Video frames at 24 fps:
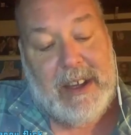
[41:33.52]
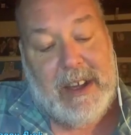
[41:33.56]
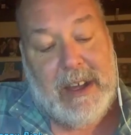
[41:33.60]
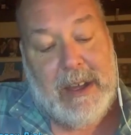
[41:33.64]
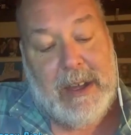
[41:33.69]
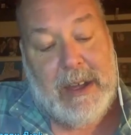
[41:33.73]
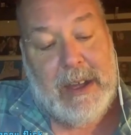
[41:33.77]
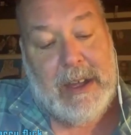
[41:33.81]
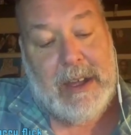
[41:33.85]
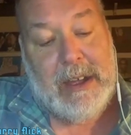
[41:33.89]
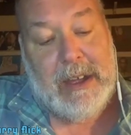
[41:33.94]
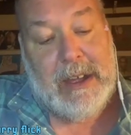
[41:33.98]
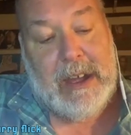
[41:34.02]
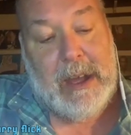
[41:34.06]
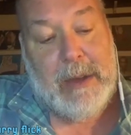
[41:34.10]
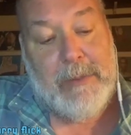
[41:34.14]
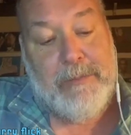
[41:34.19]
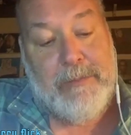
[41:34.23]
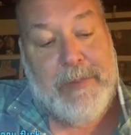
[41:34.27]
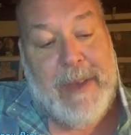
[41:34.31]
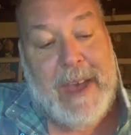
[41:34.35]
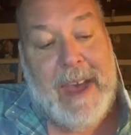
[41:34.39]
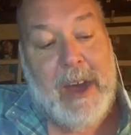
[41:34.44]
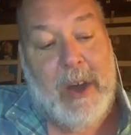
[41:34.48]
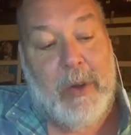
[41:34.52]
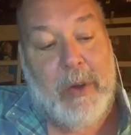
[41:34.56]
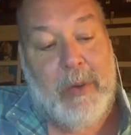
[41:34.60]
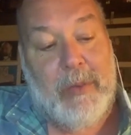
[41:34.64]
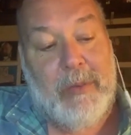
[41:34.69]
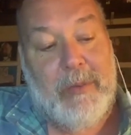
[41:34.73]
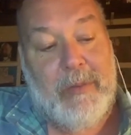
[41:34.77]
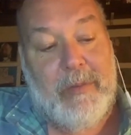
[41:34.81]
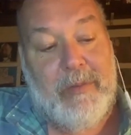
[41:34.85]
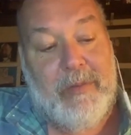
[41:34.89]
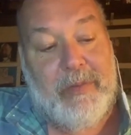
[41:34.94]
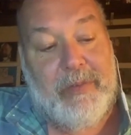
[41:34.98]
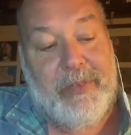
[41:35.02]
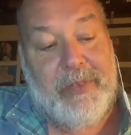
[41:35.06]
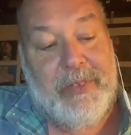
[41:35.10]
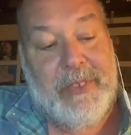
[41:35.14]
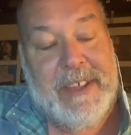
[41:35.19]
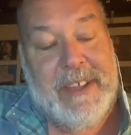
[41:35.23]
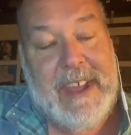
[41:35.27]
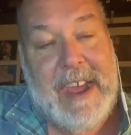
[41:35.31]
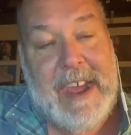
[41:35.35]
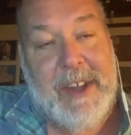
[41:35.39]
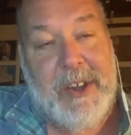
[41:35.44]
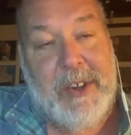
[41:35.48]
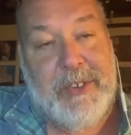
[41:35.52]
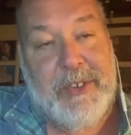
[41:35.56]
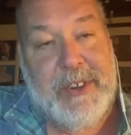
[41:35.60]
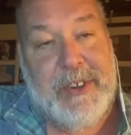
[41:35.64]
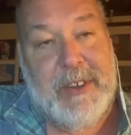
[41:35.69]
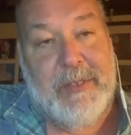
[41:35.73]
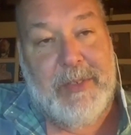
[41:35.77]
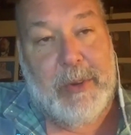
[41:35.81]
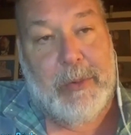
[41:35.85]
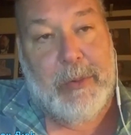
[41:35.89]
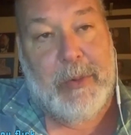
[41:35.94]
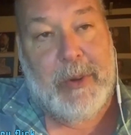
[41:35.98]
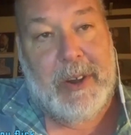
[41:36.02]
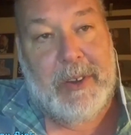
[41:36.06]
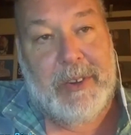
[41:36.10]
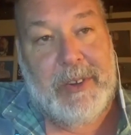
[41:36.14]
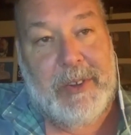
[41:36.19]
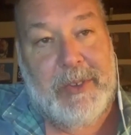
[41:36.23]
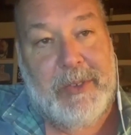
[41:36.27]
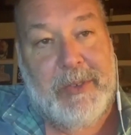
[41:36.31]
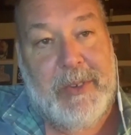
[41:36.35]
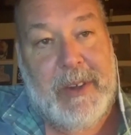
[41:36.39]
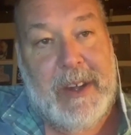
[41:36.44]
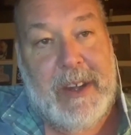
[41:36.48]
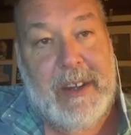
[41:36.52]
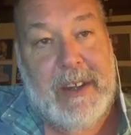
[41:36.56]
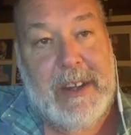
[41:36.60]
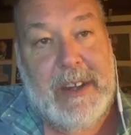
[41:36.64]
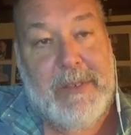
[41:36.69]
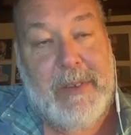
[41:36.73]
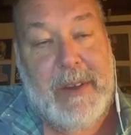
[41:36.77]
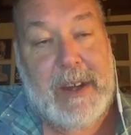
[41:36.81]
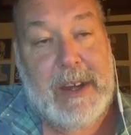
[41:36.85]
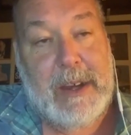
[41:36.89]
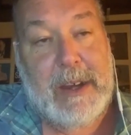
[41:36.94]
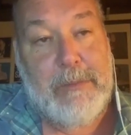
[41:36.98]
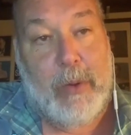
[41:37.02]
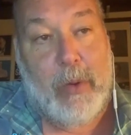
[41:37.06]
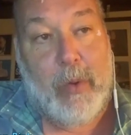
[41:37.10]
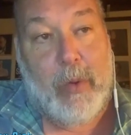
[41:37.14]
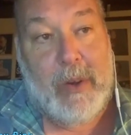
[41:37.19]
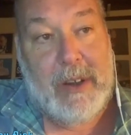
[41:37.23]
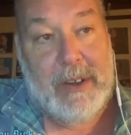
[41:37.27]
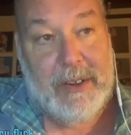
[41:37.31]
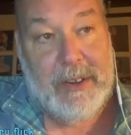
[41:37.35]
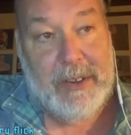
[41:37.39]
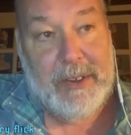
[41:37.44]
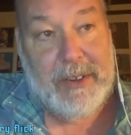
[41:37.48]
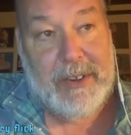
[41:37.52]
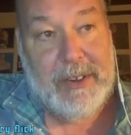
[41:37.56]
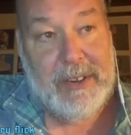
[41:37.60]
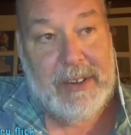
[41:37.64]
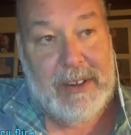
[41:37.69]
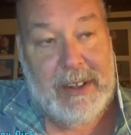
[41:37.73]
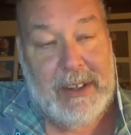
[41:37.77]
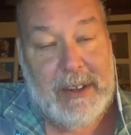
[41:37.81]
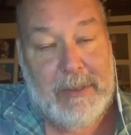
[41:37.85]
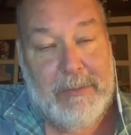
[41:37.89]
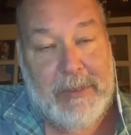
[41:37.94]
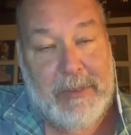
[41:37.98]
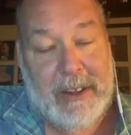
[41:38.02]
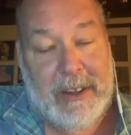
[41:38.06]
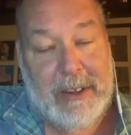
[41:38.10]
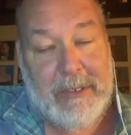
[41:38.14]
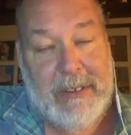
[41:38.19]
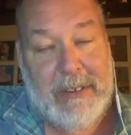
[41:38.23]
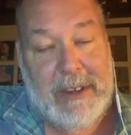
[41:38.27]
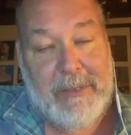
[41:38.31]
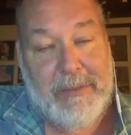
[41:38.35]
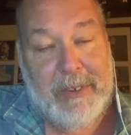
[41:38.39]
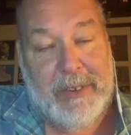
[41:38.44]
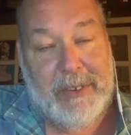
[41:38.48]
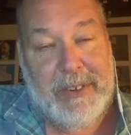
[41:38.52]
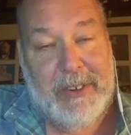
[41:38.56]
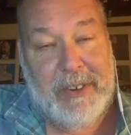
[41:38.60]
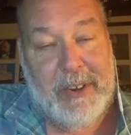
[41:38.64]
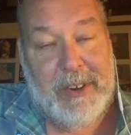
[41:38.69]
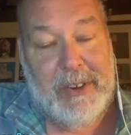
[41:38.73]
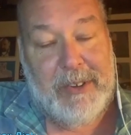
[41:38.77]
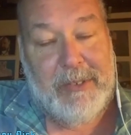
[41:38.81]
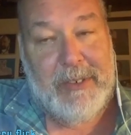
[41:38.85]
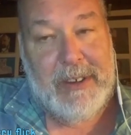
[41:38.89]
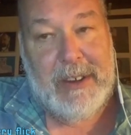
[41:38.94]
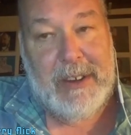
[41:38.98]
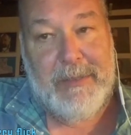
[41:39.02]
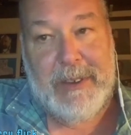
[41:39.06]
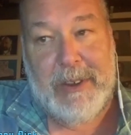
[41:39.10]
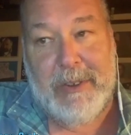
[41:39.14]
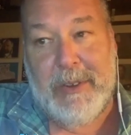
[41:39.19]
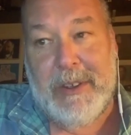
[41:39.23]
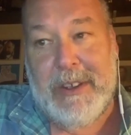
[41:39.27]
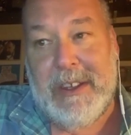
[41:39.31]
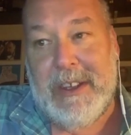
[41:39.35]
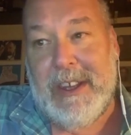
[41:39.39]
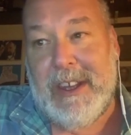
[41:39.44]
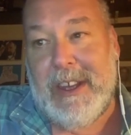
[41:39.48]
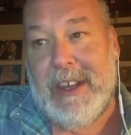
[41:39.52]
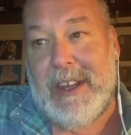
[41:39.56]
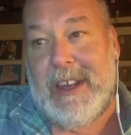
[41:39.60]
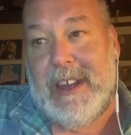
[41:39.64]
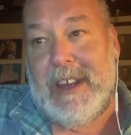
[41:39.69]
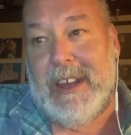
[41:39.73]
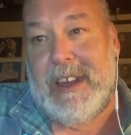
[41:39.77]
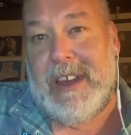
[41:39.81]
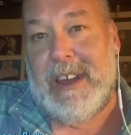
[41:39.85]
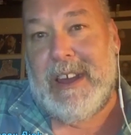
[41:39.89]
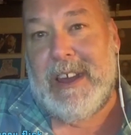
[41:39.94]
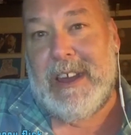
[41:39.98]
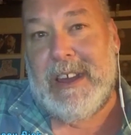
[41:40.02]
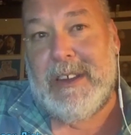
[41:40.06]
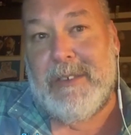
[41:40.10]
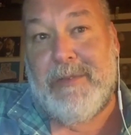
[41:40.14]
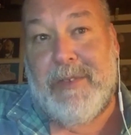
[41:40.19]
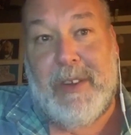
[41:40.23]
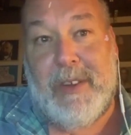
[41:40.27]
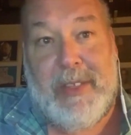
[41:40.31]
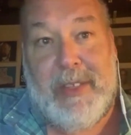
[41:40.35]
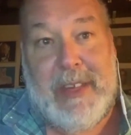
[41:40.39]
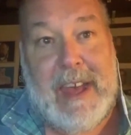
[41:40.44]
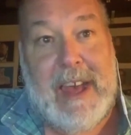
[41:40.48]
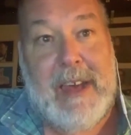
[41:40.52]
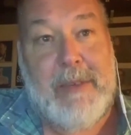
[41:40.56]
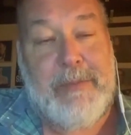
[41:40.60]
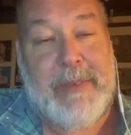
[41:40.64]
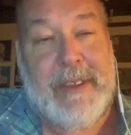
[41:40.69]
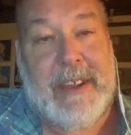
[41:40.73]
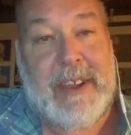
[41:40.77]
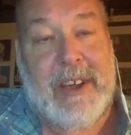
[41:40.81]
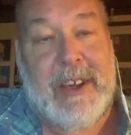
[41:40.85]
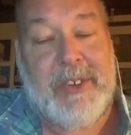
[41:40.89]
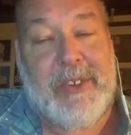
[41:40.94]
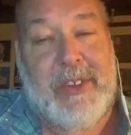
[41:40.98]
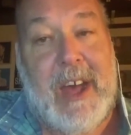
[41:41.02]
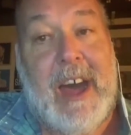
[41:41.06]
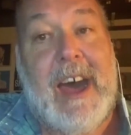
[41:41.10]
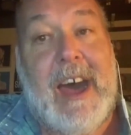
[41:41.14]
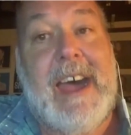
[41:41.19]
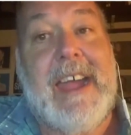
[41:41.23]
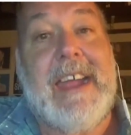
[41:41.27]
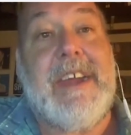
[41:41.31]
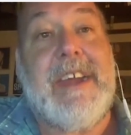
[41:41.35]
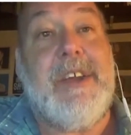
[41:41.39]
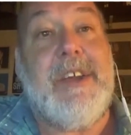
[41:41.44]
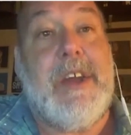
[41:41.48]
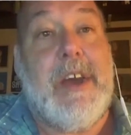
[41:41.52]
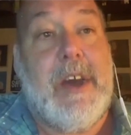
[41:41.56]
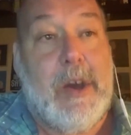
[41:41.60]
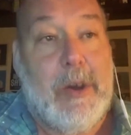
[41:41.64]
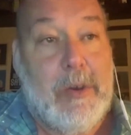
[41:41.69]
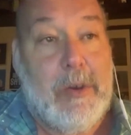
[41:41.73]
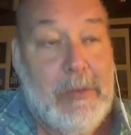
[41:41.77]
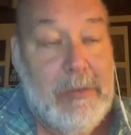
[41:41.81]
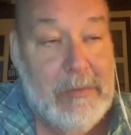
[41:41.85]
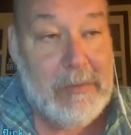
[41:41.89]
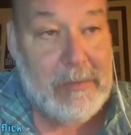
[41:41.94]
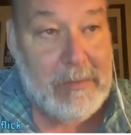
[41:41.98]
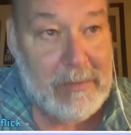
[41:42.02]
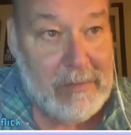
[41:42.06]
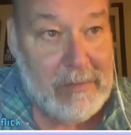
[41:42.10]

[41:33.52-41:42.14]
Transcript: about the energy of the world is very, very important. And I'm really grateful to the three of you for that, because I know,